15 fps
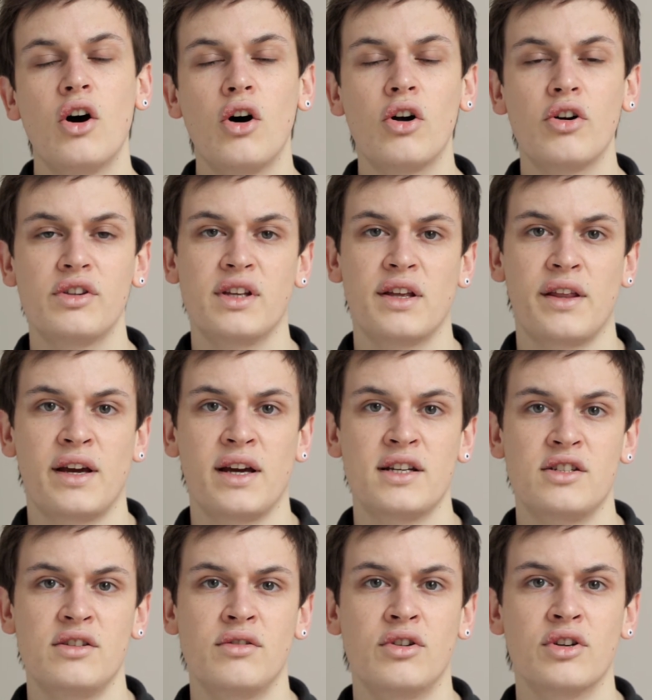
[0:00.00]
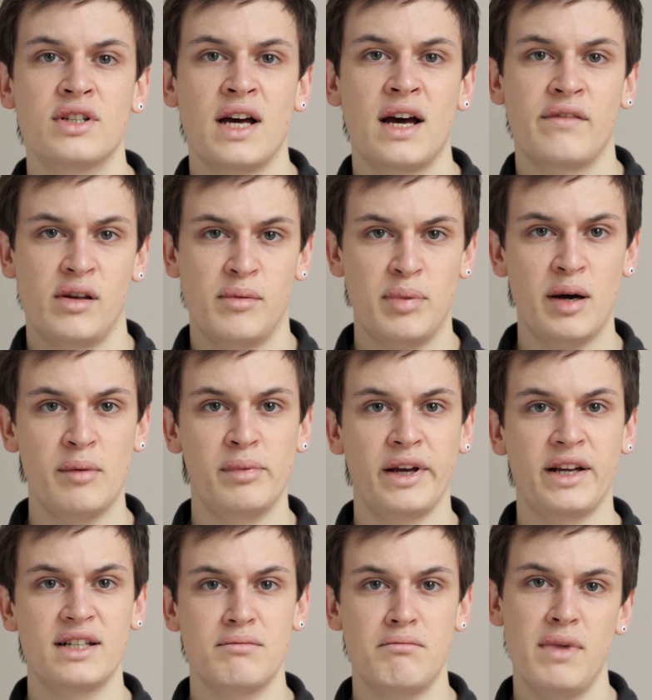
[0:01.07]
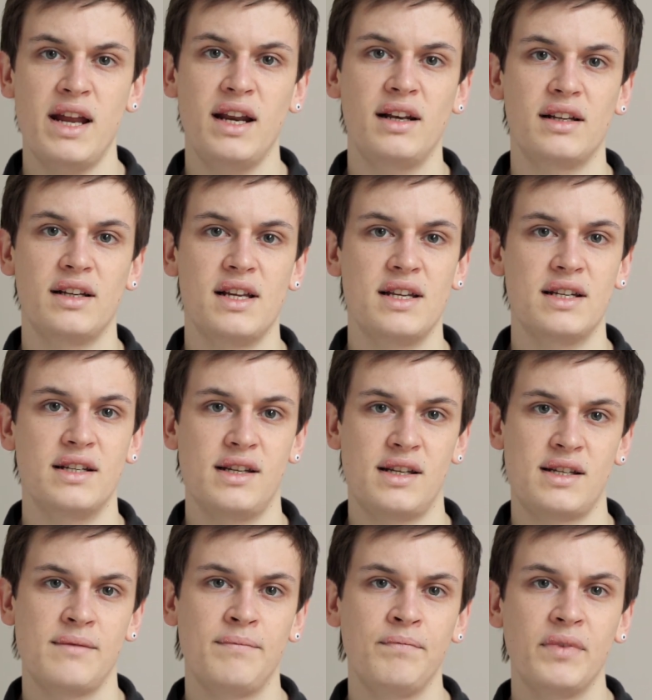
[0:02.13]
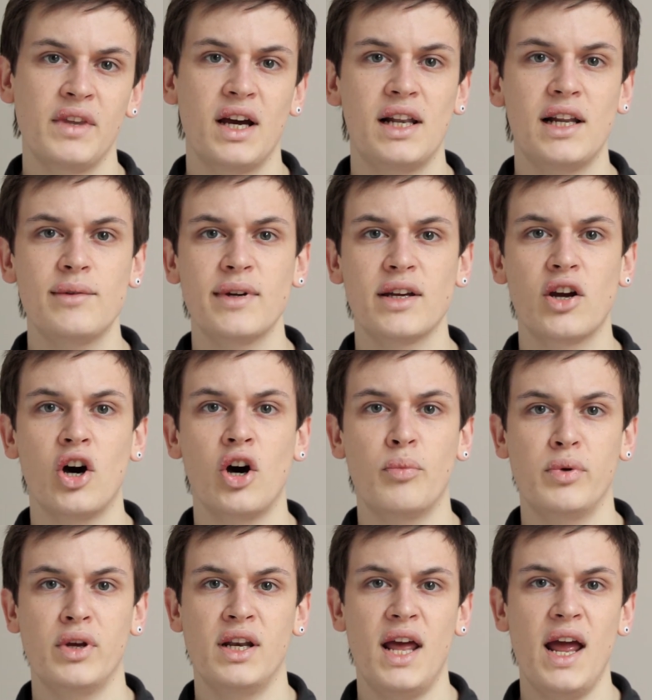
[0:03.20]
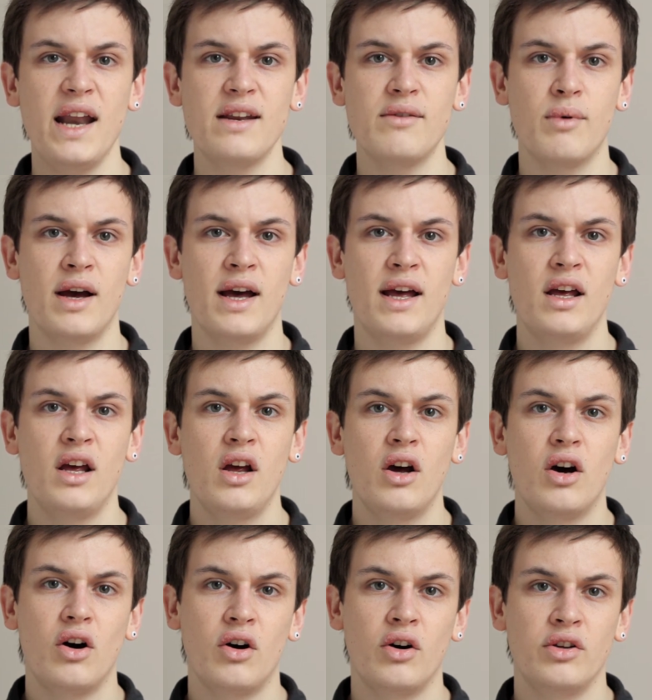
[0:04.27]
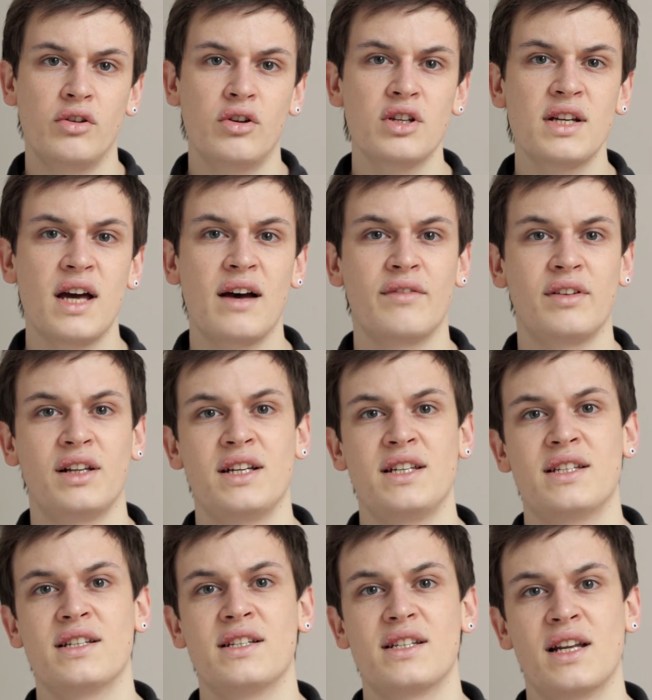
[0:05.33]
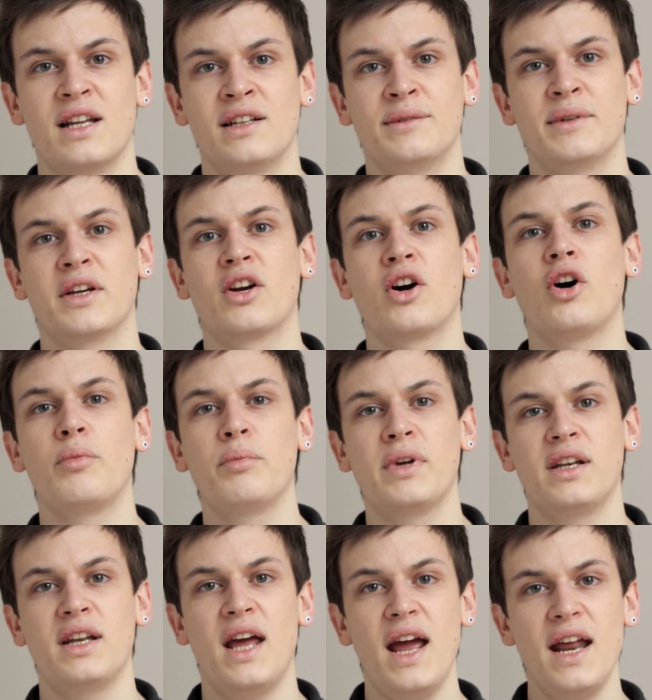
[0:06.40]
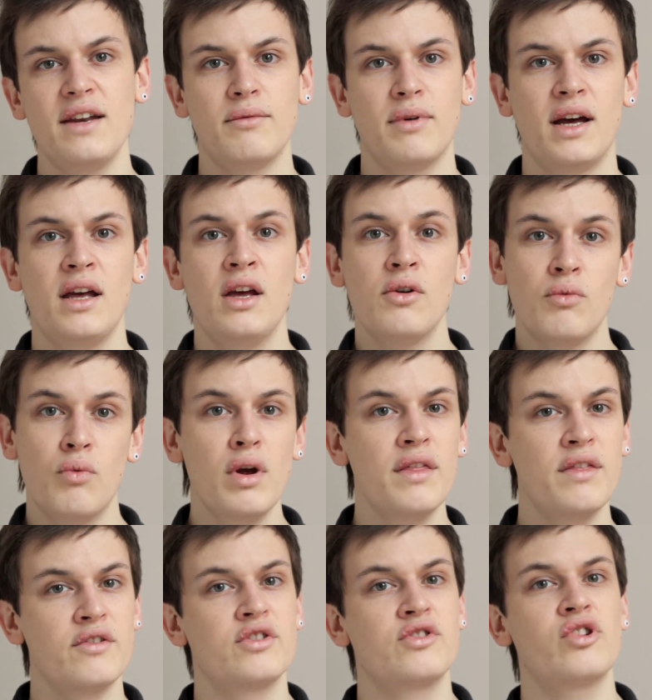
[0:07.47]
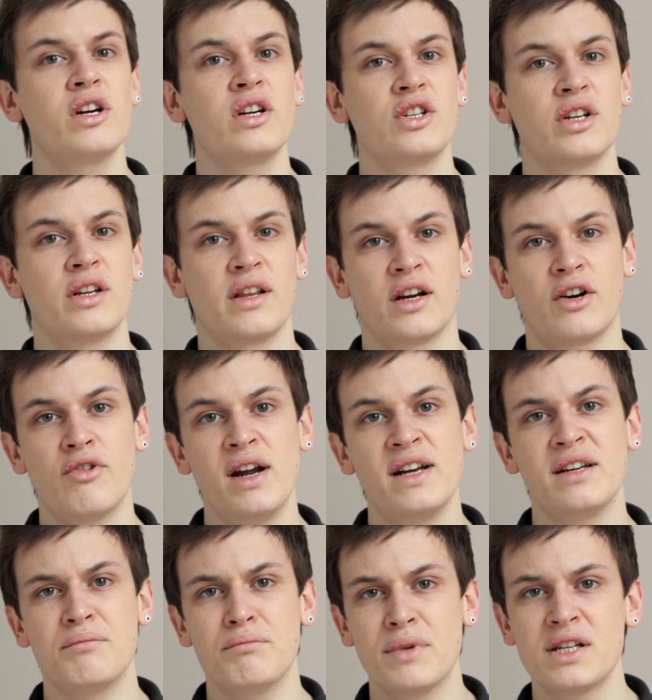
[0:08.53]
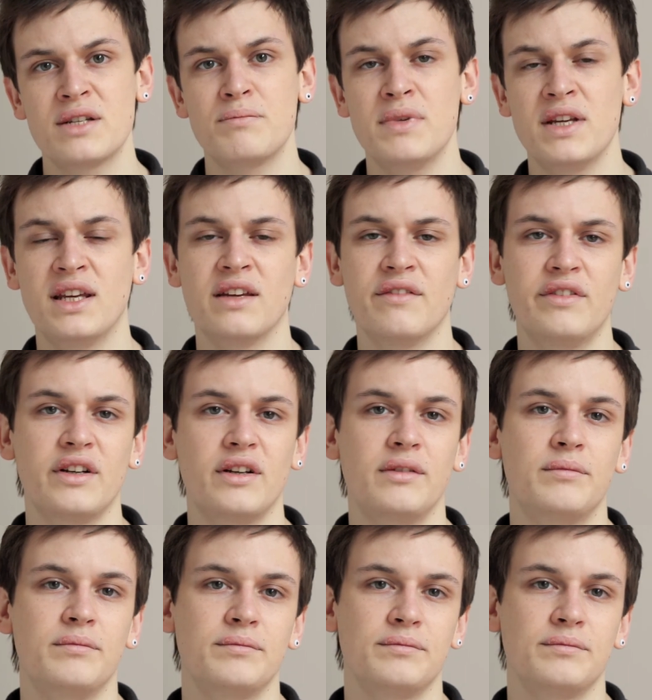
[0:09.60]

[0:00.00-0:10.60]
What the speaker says: or on the other hand, you could have a public domain license, allowing copying anywhere, or you could have a license allowing copying anywhere with the restriction that credit must be given.